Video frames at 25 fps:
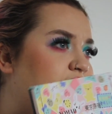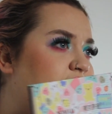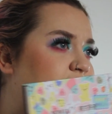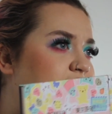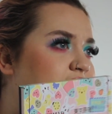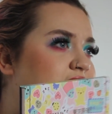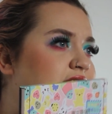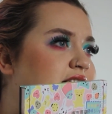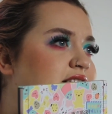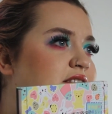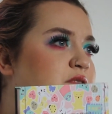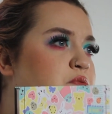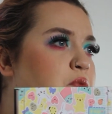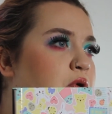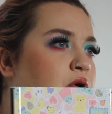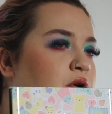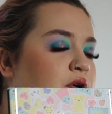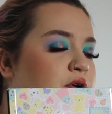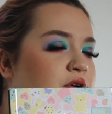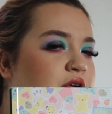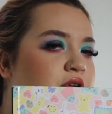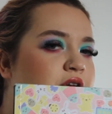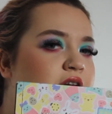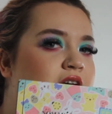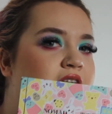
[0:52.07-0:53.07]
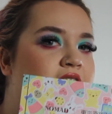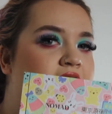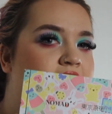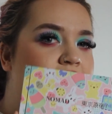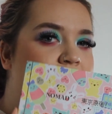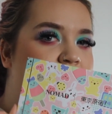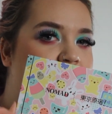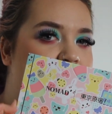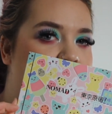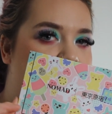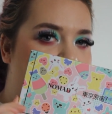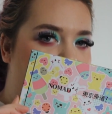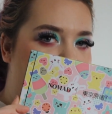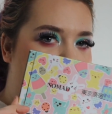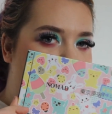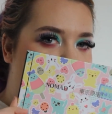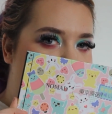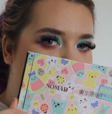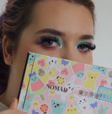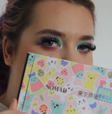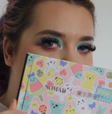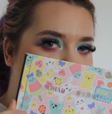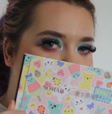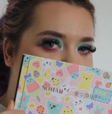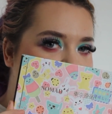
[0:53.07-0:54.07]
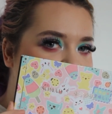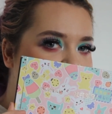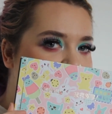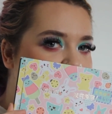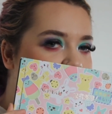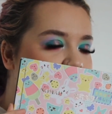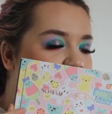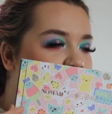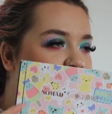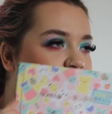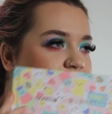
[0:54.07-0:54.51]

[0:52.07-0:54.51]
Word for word: this one is,